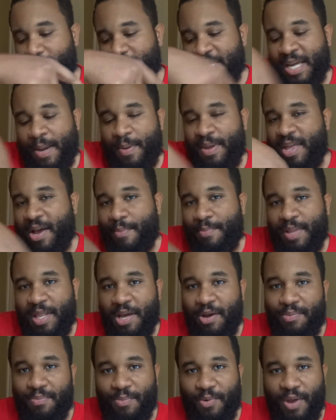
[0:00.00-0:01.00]
Tell me down
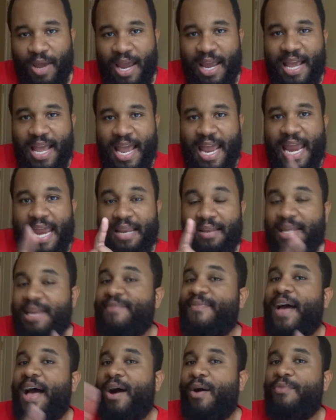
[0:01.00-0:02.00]
below, okay? And
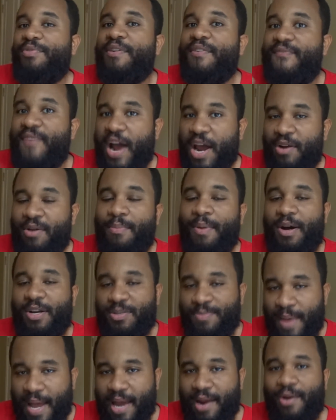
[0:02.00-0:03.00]
leave out the final
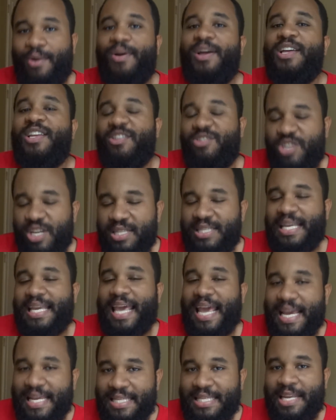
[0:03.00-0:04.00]
boss battle just in
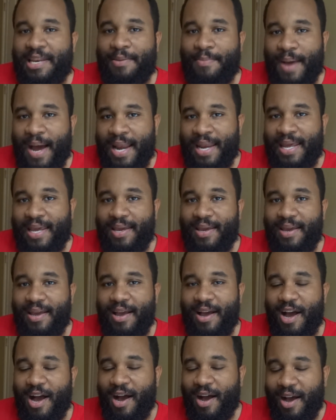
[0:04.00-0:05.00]
case anybody
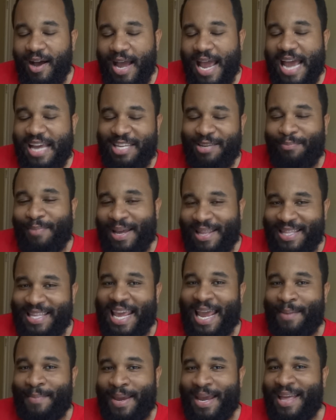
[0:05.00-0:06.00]
hasn't played the
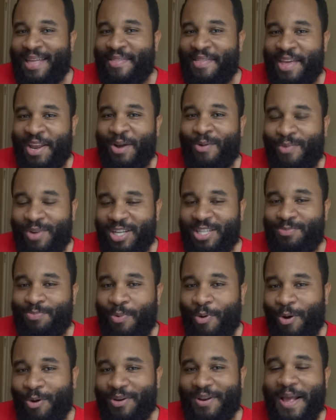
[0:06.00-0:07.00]
game yet and they don't want it
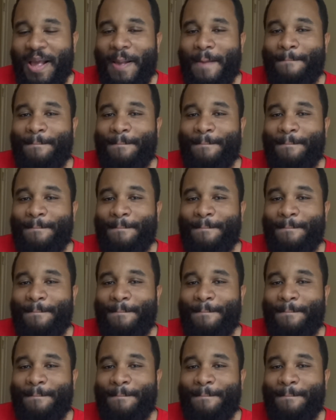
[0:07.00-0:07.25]
spoiled.